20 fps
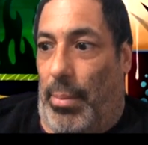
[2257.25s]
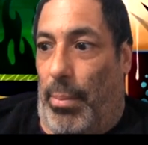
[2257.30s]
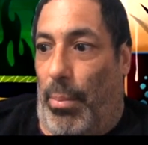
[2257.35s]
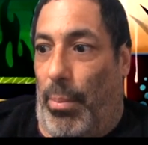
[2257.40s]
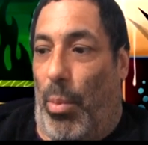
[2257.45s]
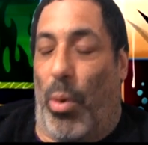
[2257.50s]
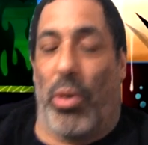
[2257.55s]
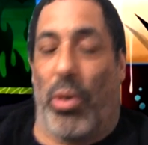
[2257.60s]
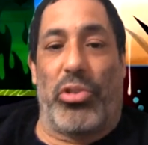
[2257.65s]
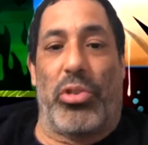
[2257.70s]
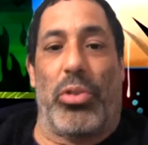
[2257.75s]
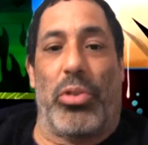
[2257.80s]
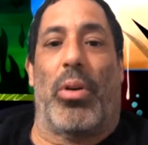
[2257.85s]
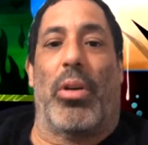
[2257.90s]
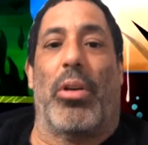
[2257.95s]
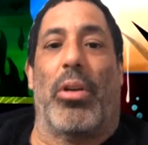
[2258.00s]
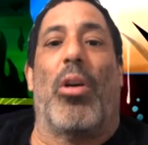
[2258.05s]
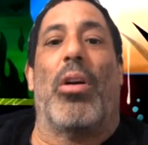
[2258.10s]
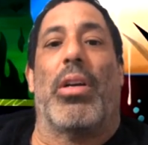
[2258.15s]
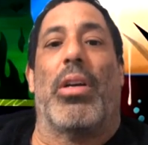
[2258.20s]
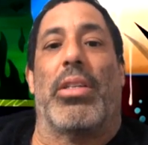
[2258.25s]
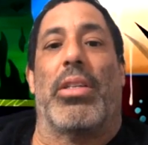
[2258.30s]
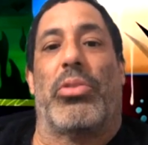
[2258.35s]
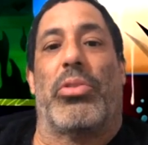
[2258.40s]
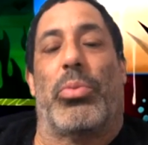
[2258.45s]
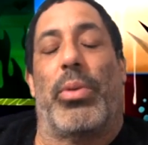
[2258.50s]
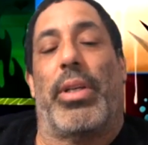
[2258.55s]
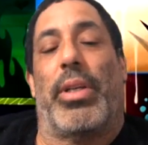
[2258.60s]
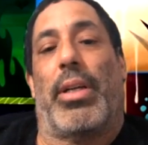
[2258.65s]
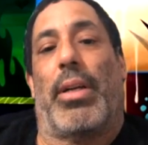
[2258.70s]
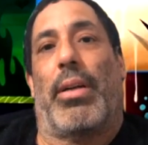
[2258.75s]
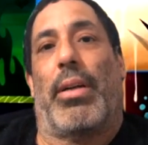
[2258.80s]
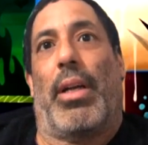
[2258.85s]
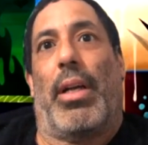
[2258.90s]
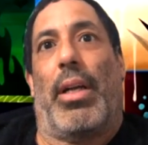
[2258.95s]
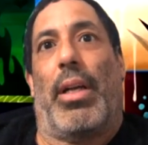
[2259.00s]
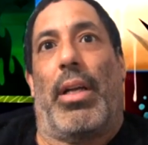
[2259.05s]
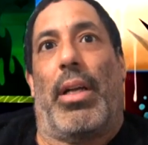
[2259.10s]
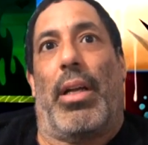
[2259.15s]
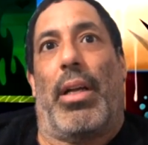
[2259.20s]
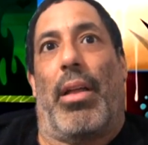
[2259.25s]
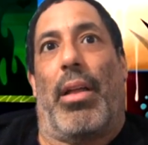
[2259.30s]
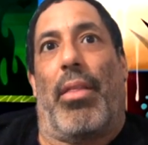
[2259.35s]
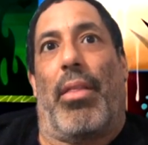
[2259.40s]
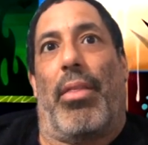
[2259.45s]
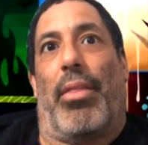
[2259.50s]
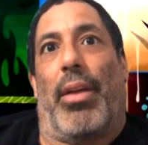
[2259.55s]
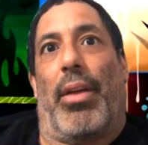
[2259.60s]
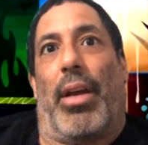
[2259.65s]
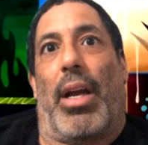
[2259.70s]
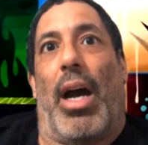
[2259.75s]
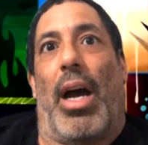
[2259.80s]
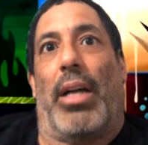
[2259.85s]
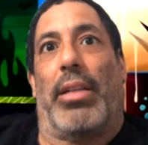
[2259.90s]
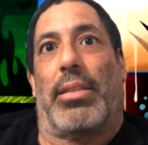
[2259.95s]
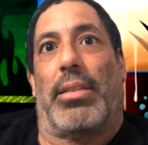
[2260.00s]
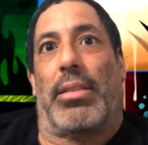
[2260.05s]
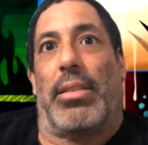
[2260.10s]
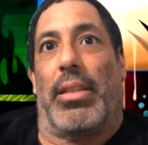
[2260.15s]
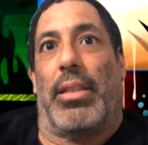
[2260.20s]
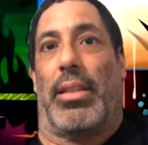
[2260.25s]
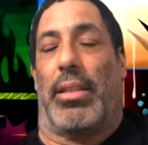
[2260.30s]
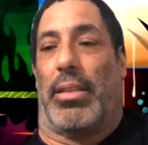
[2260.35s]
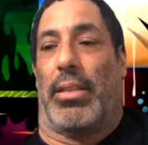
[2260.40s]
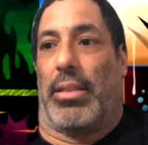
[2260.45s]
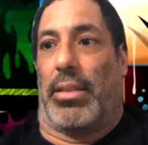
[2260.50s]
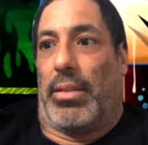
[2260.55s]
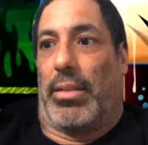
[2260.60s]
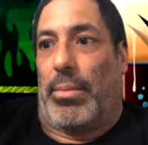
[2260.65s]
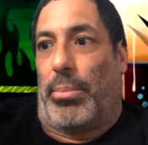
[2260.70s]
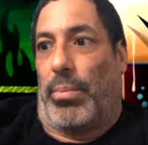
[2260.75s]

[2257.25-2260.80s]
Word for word: more so on artists, where the constant